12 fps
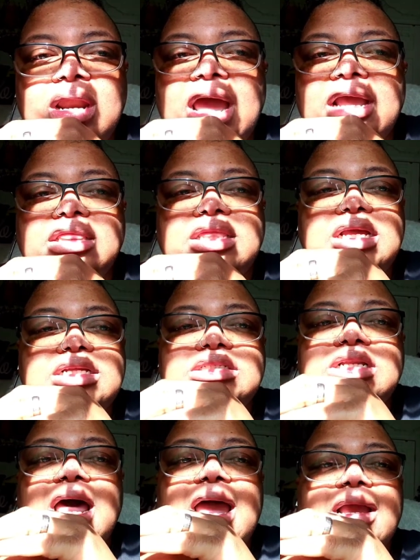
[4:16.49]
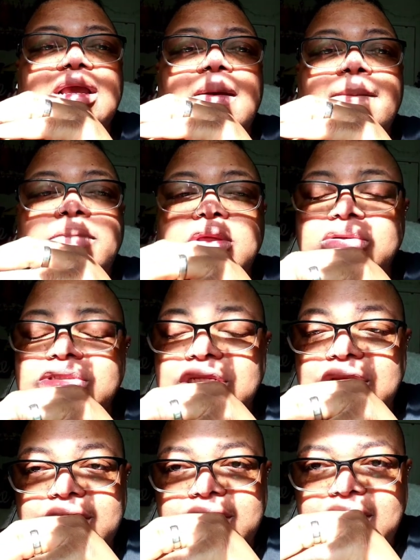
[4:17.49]
Like, things like
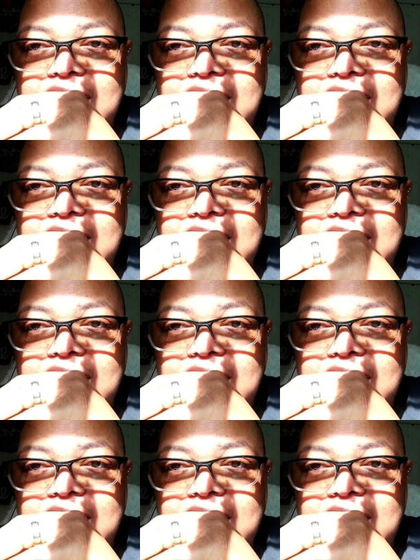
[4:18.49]
music,